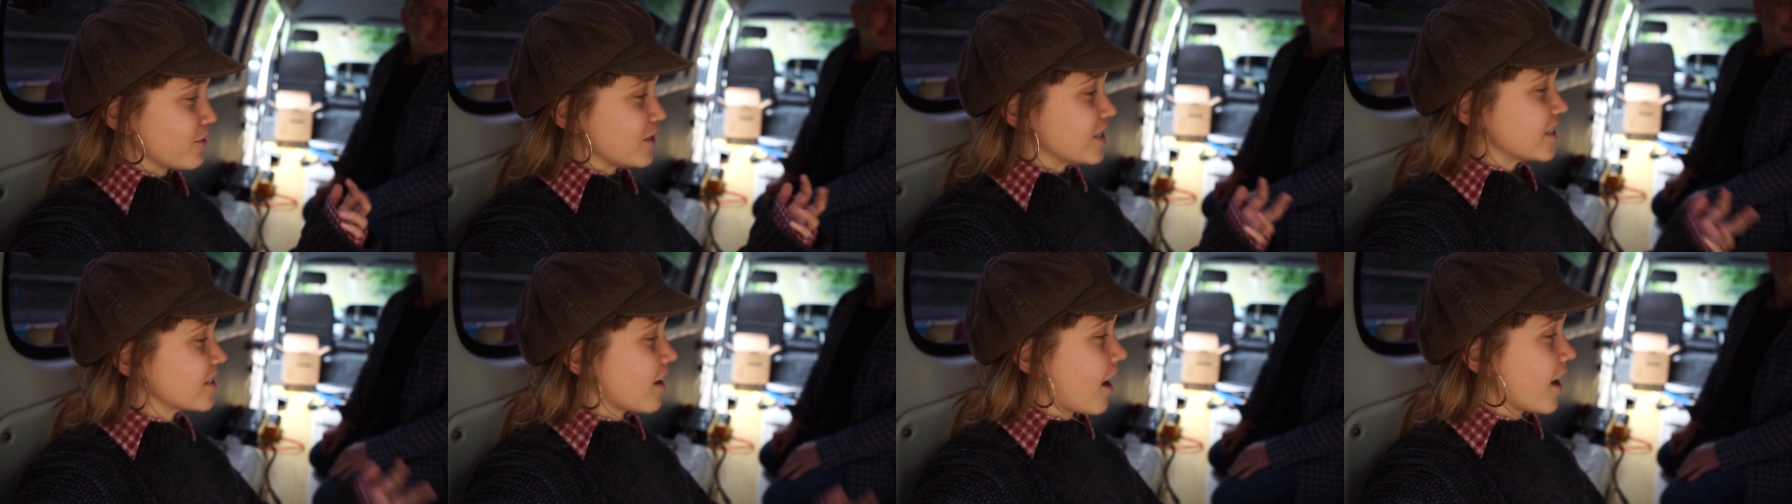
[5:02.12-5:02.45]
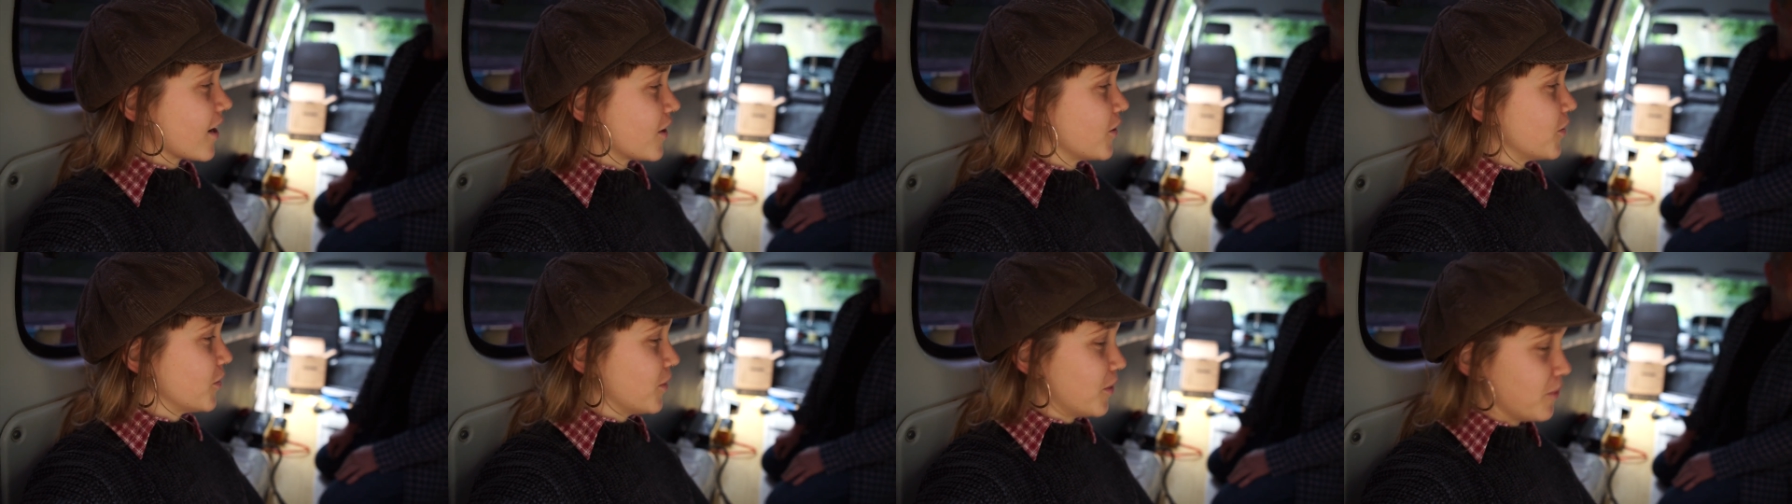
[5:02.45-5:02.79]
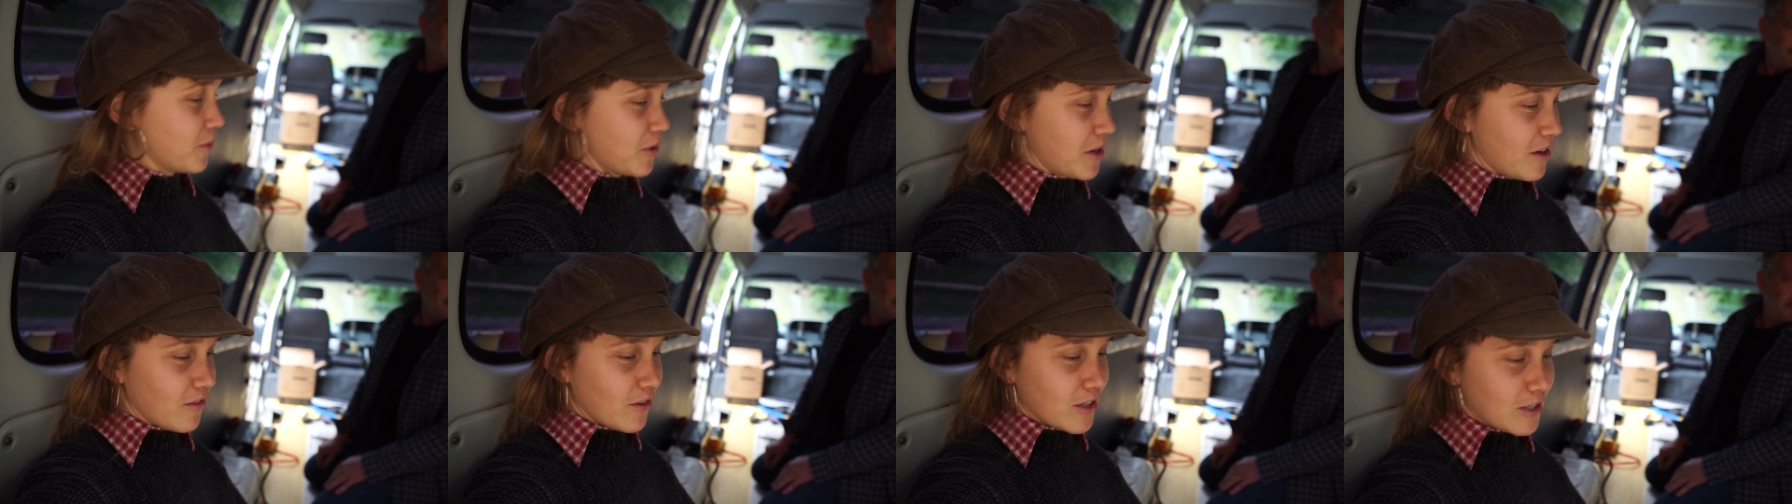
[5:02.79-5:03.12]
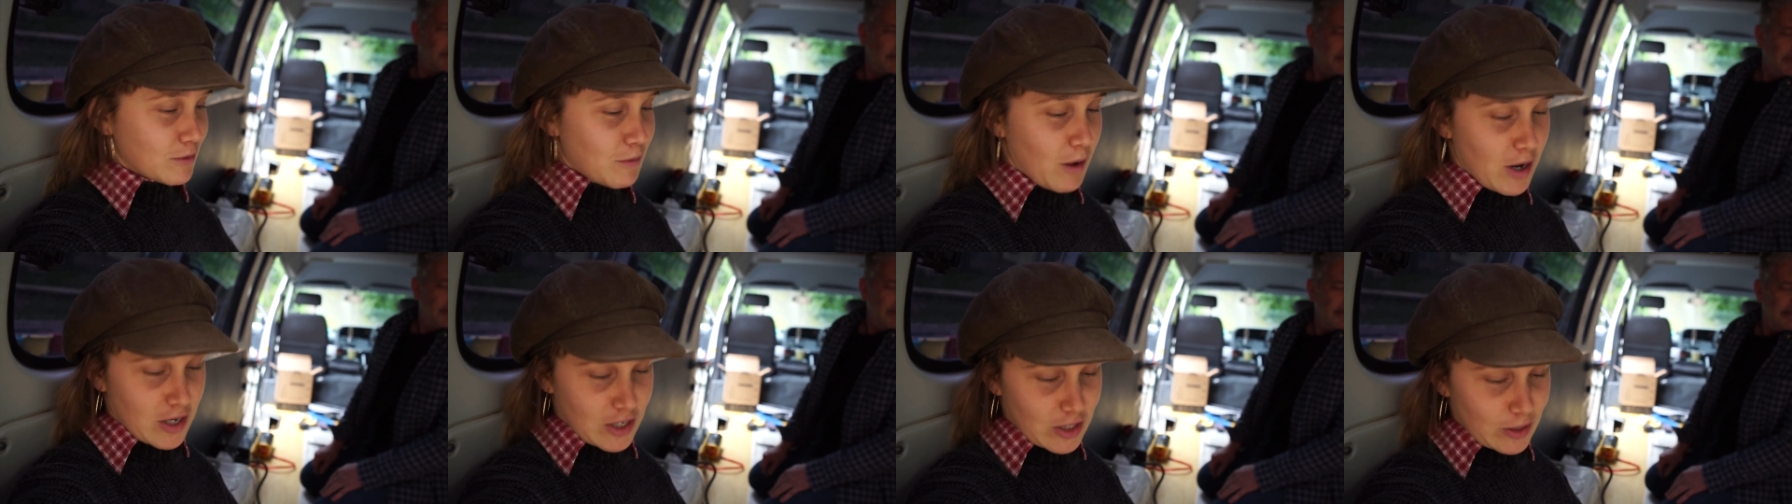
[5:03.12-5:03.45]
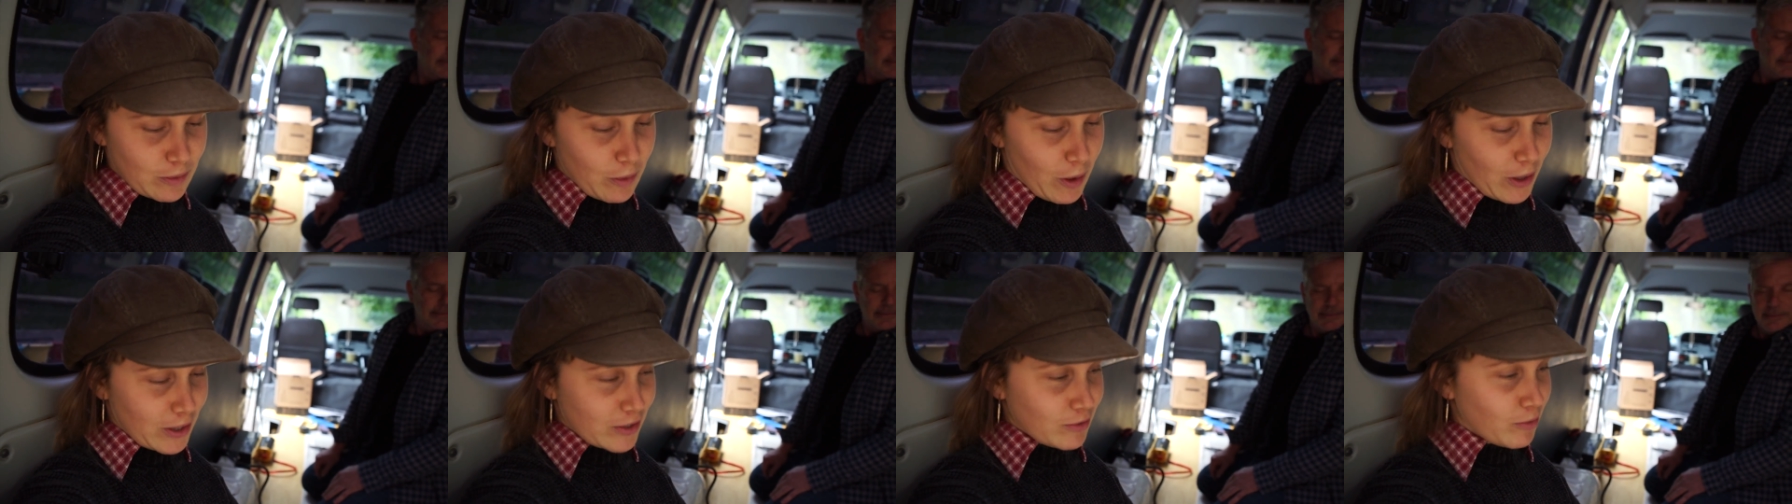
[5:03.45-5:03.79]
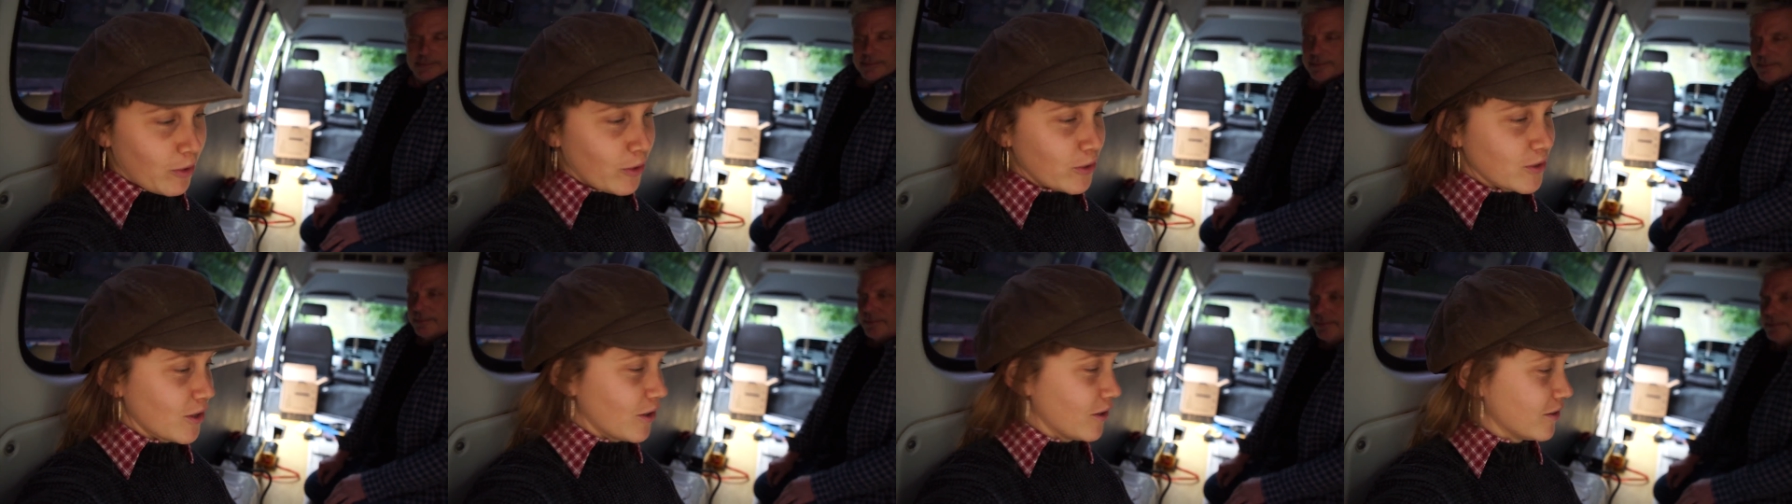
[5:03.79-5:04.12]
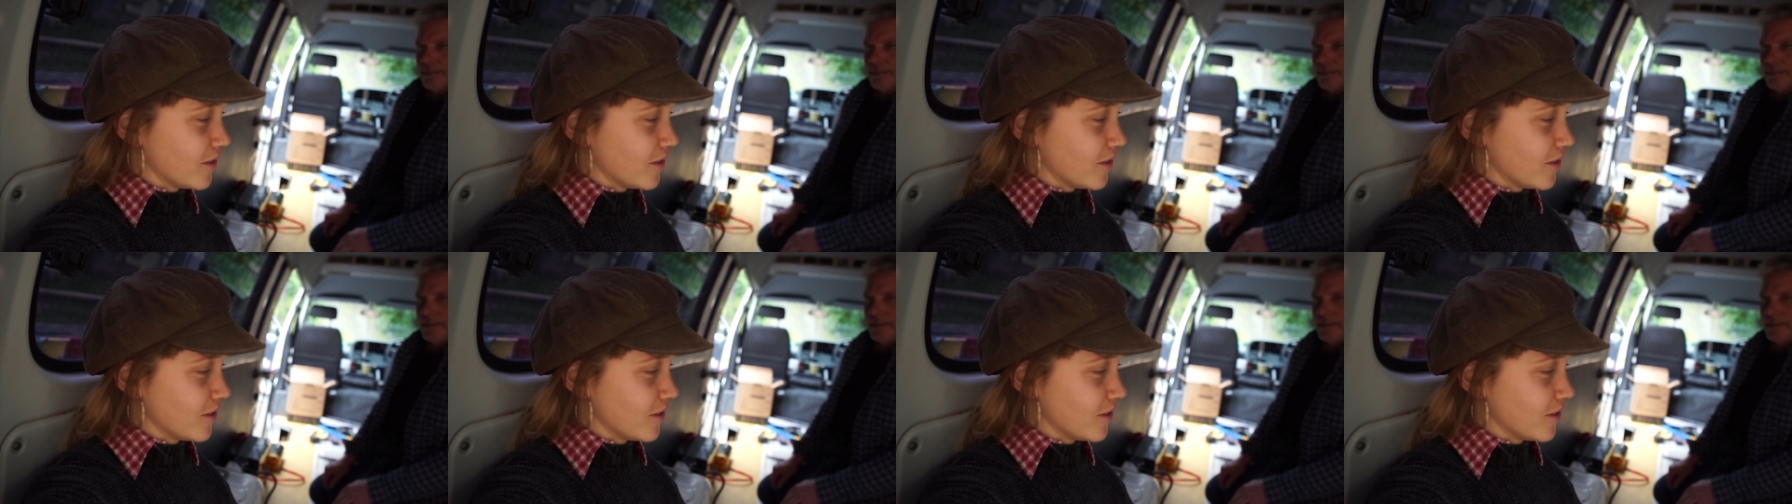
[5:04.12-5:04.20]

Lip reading: recycle or whatever as much as possible, so